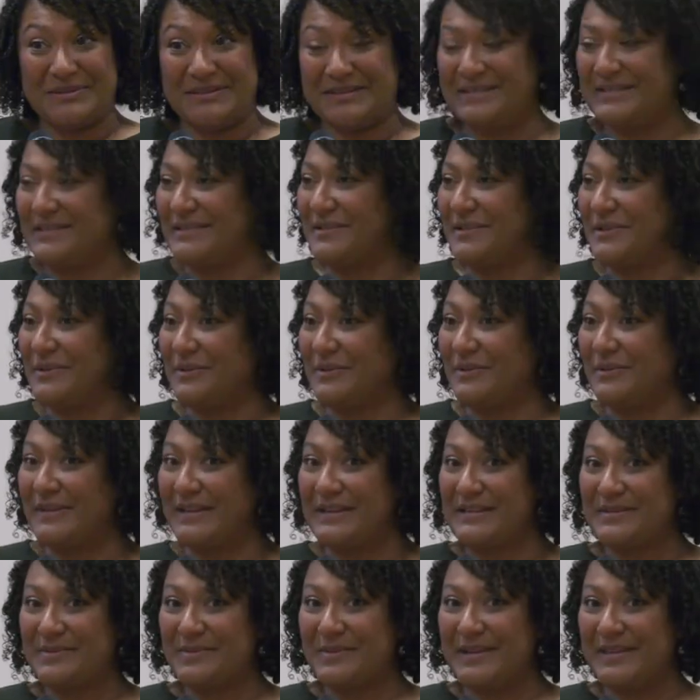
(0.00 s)
and so
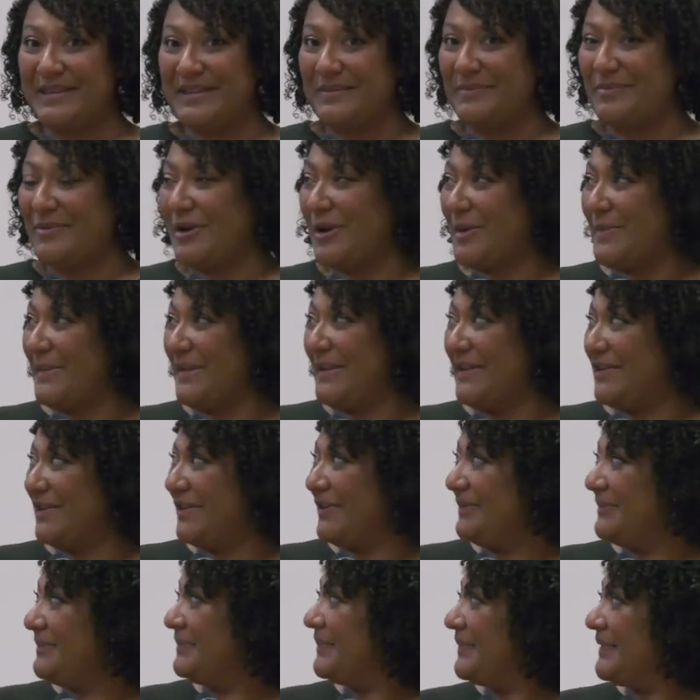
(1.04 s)
that's why they brought me
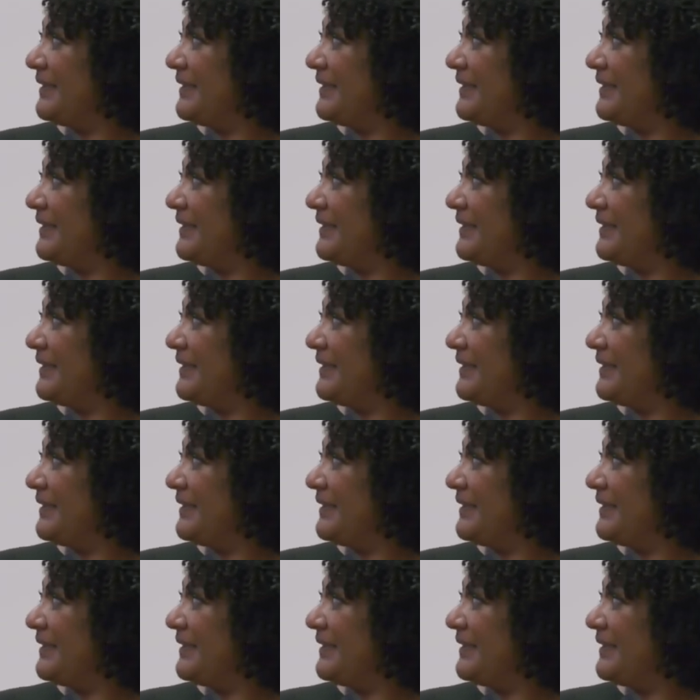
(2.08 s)
on.